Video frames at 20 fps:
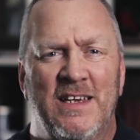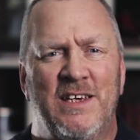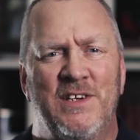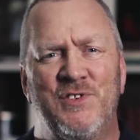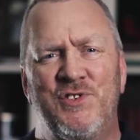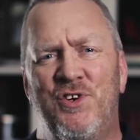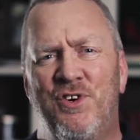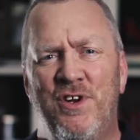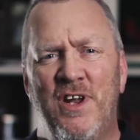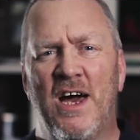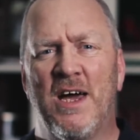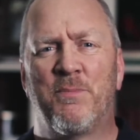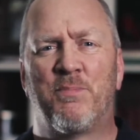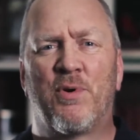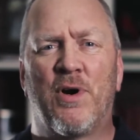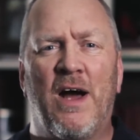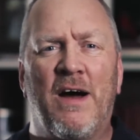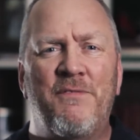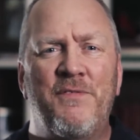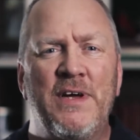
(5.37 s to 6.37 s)
Is your
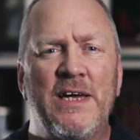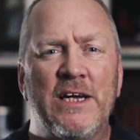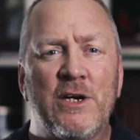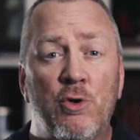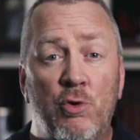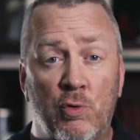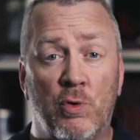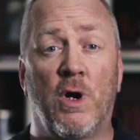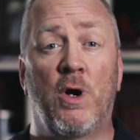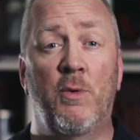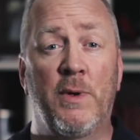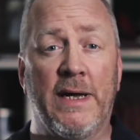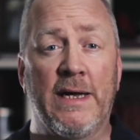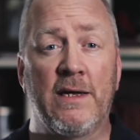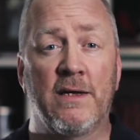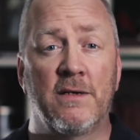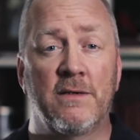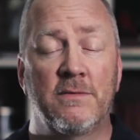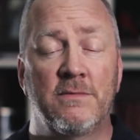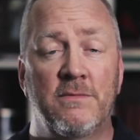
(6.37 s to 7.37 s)
nonprofit
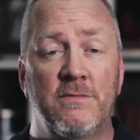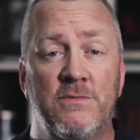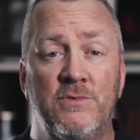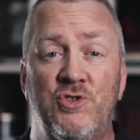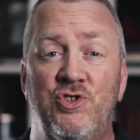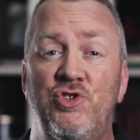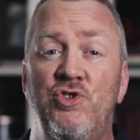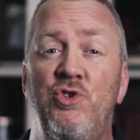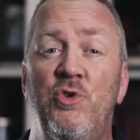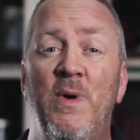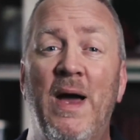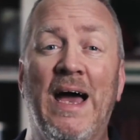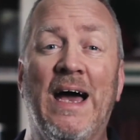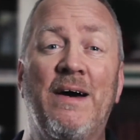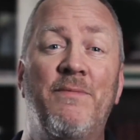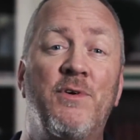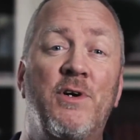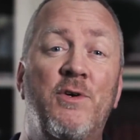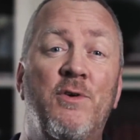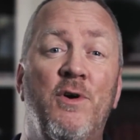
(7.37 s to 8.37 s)
growing? Do you
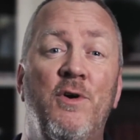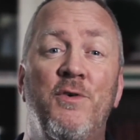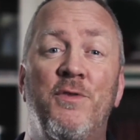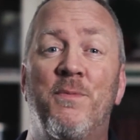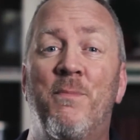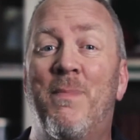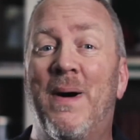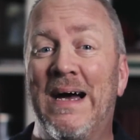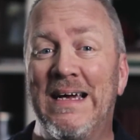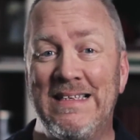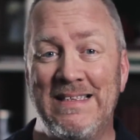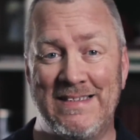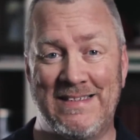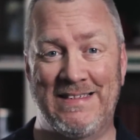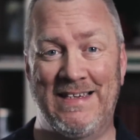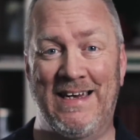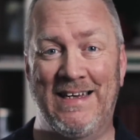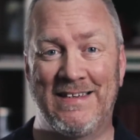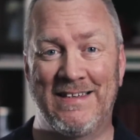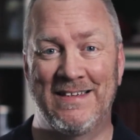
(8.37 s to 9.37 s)
have a growth
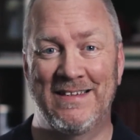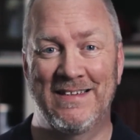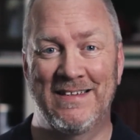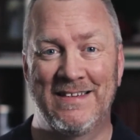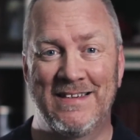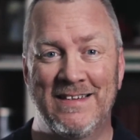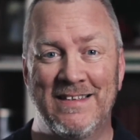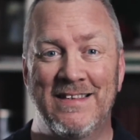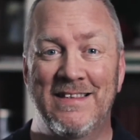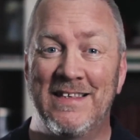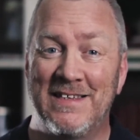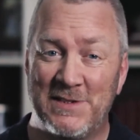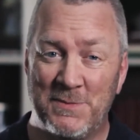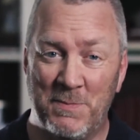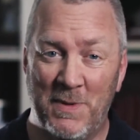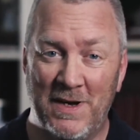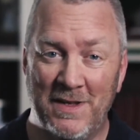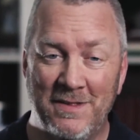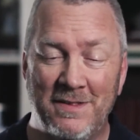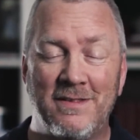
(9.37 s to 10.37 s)
mindset? This
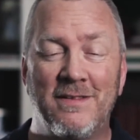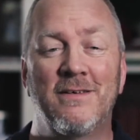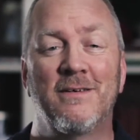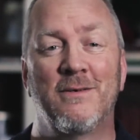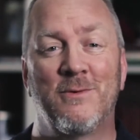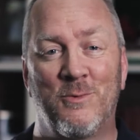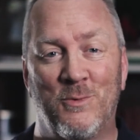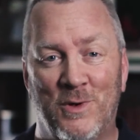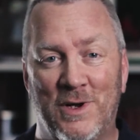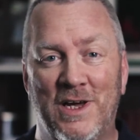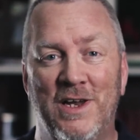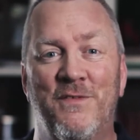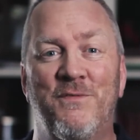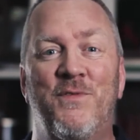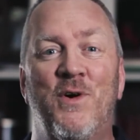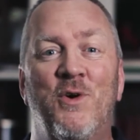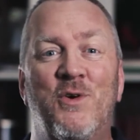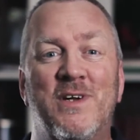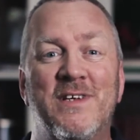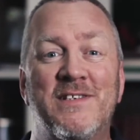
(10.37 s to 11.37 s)
month, we're going to
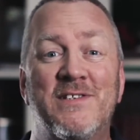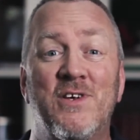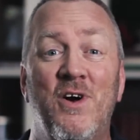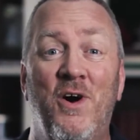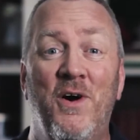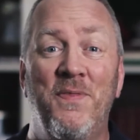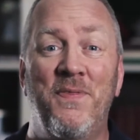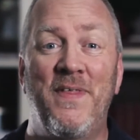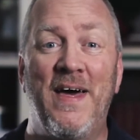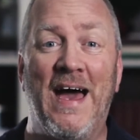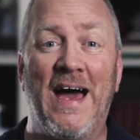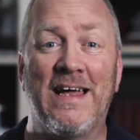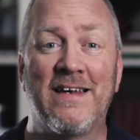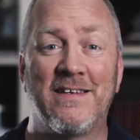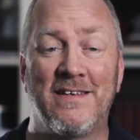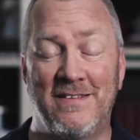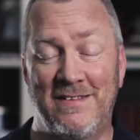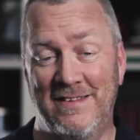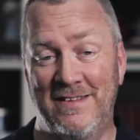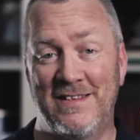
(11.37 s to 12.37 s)
focus on that.
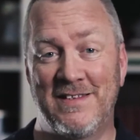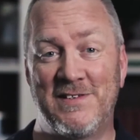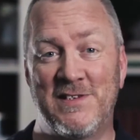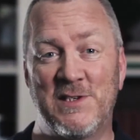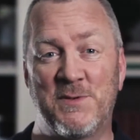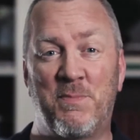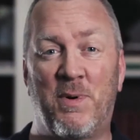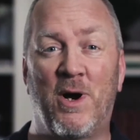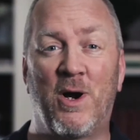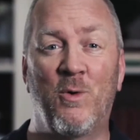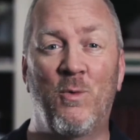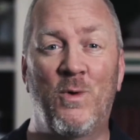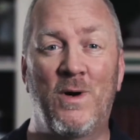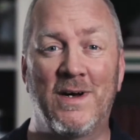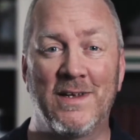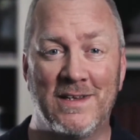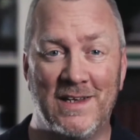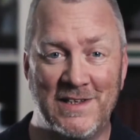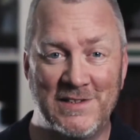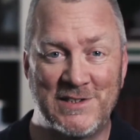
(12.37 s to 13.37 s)
And this is part
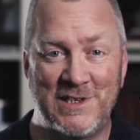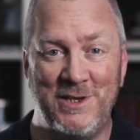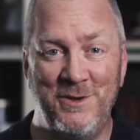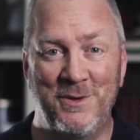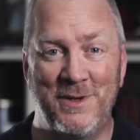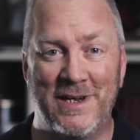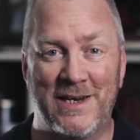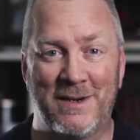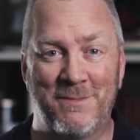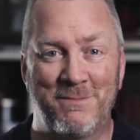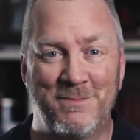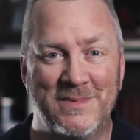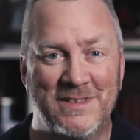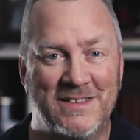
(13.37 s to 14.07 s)
one. Let's cue it up.